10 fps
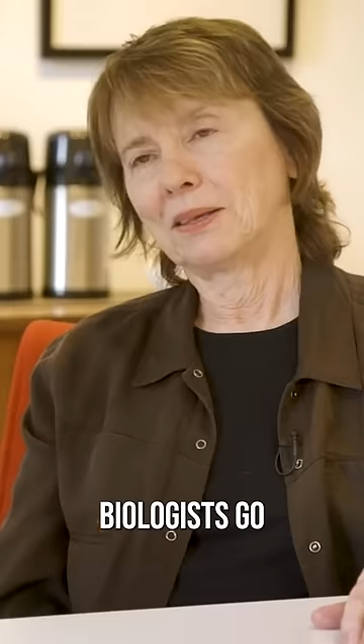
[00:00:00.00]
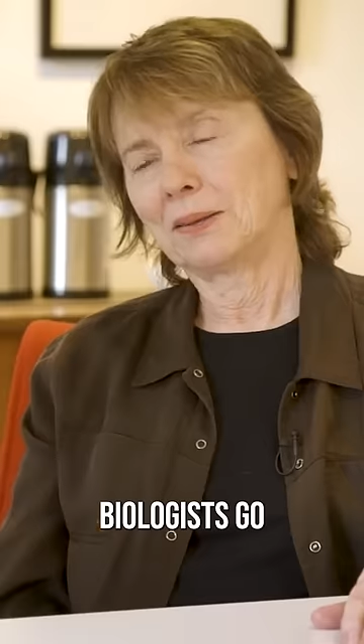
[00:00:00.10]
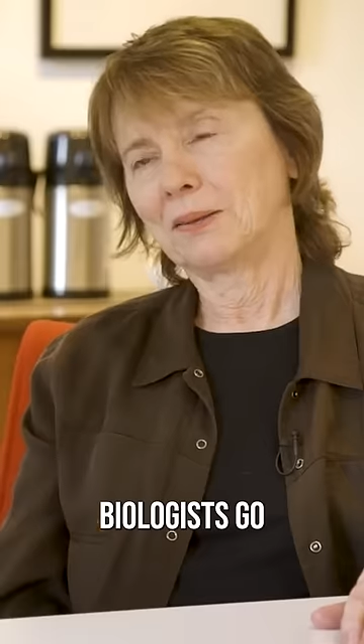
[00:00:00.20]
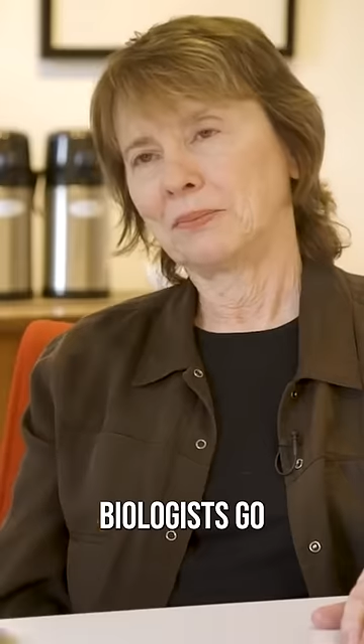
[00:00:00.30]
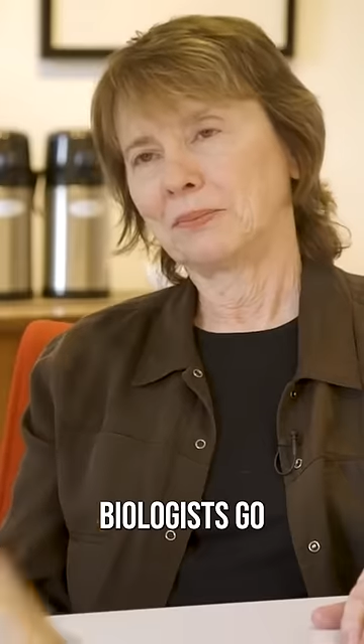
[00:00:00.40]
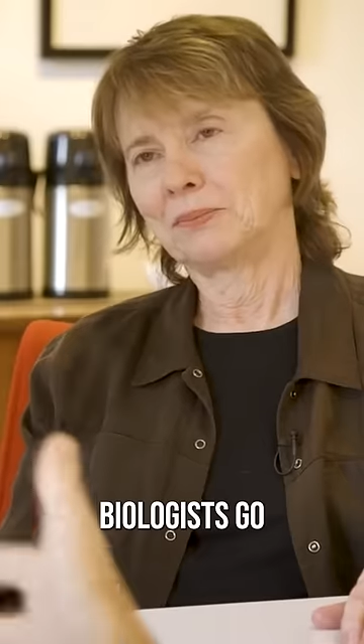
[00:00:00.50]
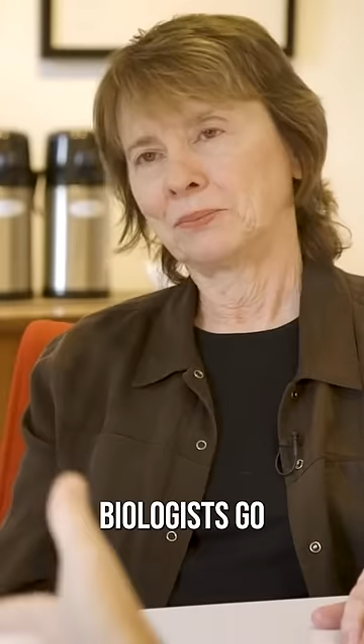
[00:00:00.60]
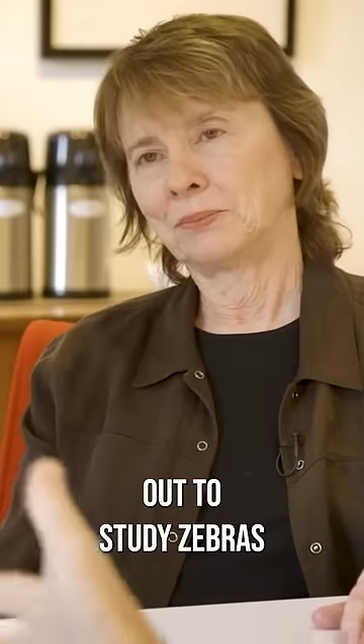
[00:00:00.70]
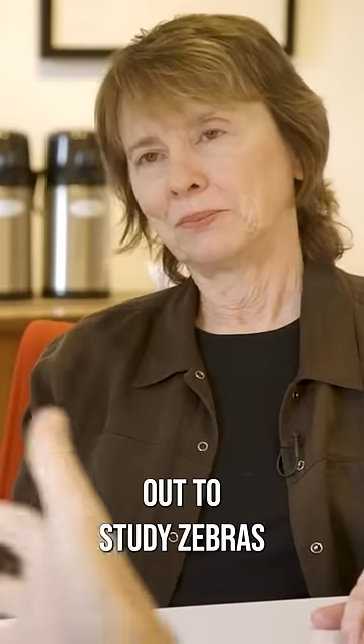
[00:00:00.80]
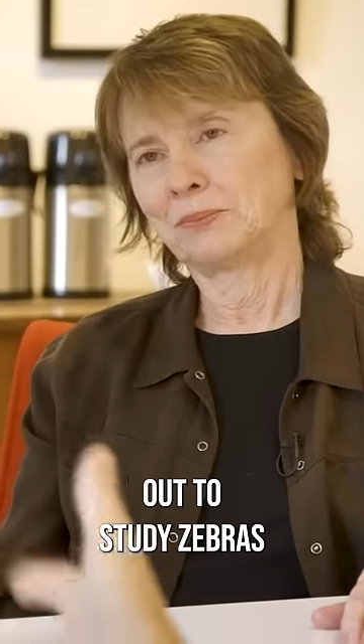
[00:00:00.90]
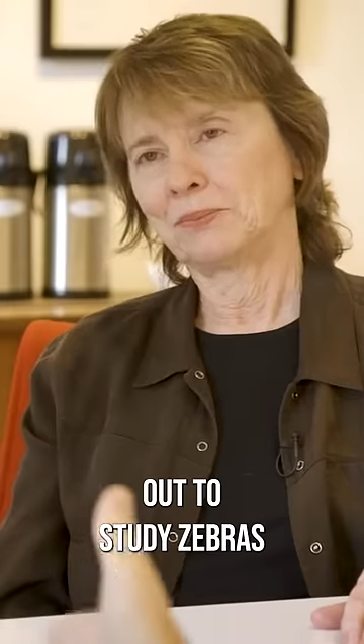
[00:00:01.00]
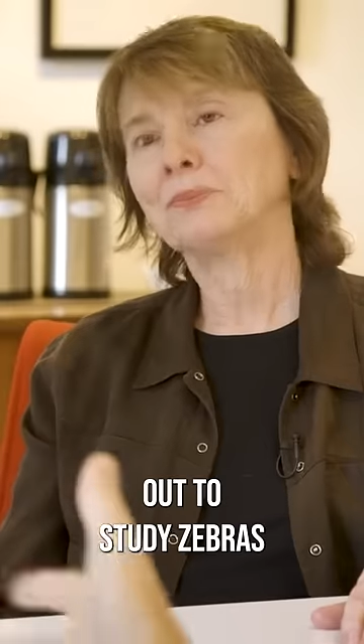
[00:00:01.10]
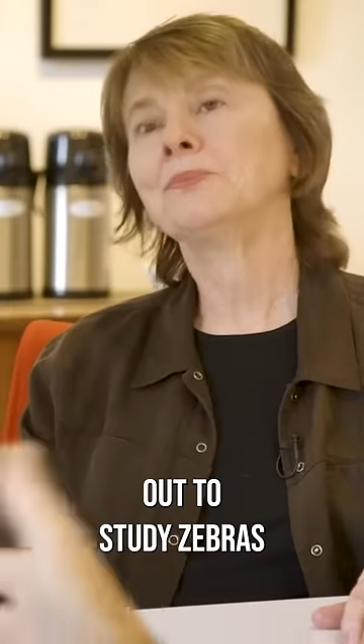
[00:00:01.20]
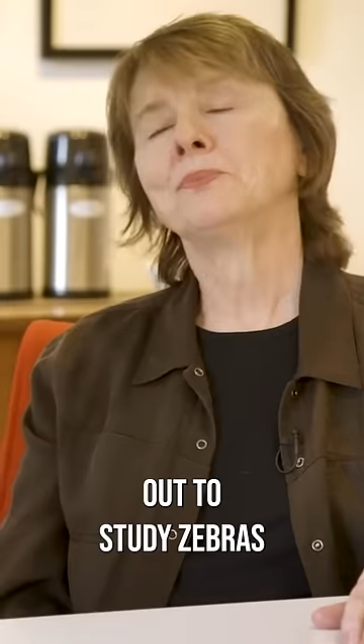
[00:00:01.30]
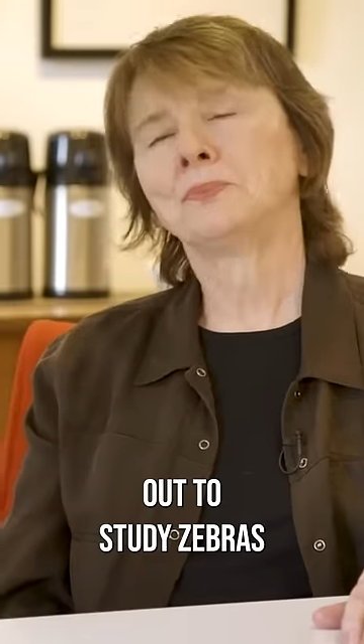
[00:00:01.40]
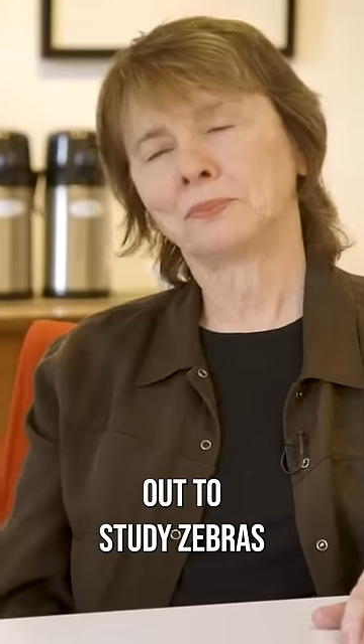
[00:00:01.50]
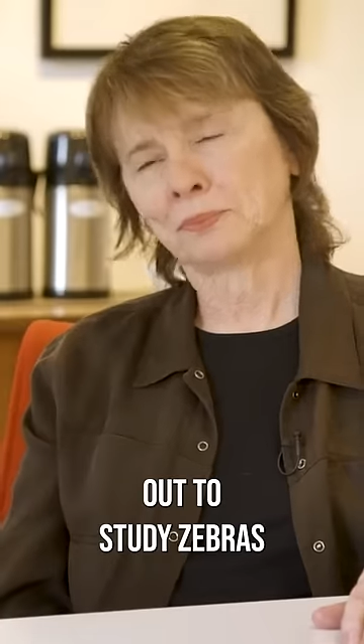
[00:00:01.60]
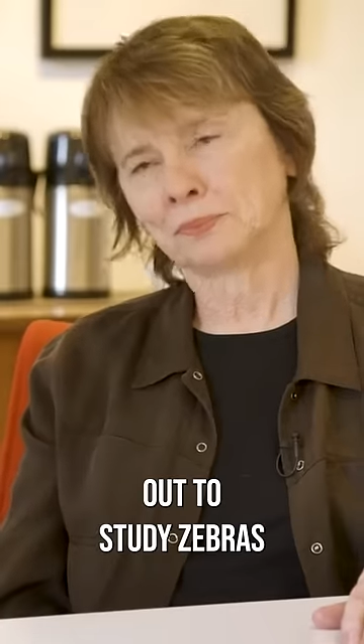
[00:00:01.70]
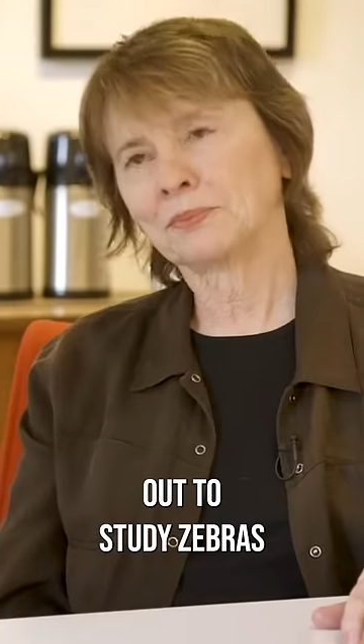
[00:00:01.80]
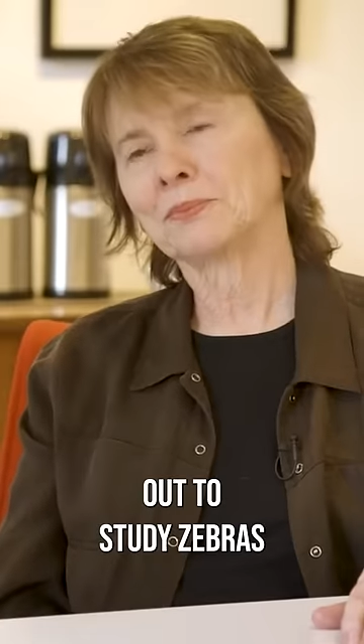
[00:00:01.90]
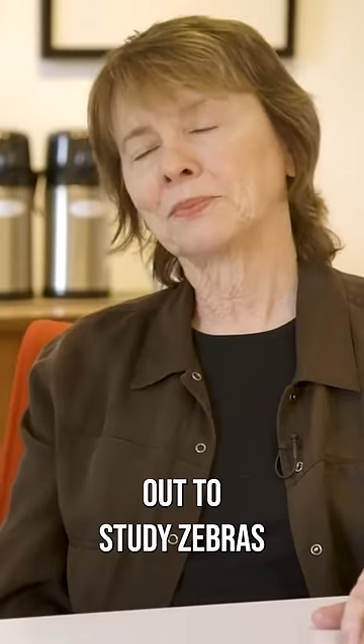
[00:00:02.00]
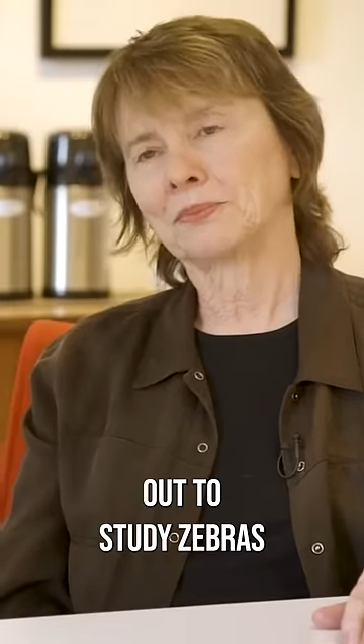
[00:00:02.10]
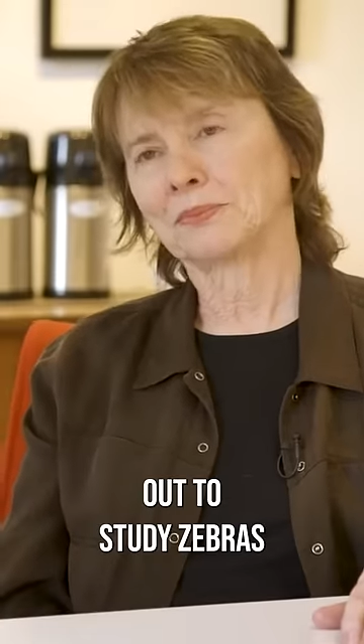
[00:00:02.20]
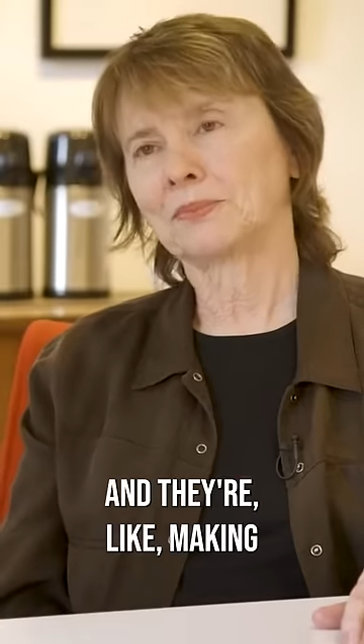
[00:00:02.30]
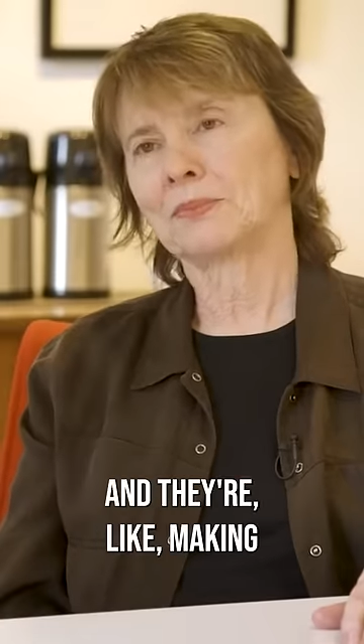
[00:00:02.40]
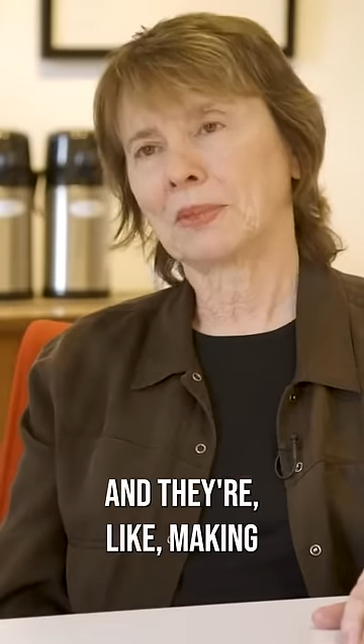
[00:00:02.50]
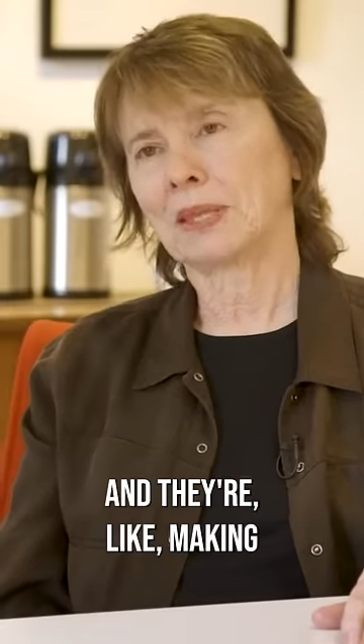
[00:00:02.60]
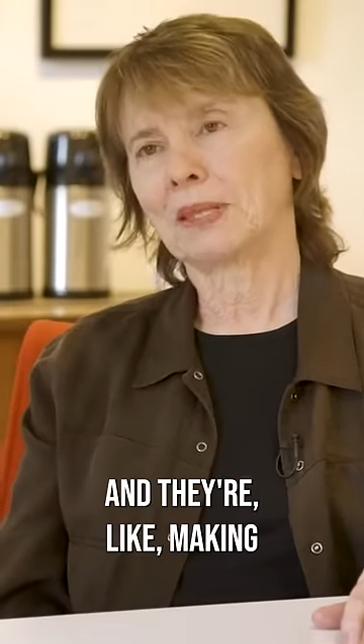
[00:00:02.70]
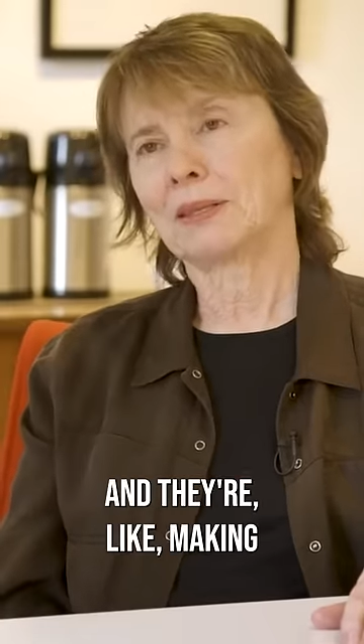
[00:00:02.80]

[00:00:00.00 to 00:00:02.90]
biologists go out to study zebras, and they're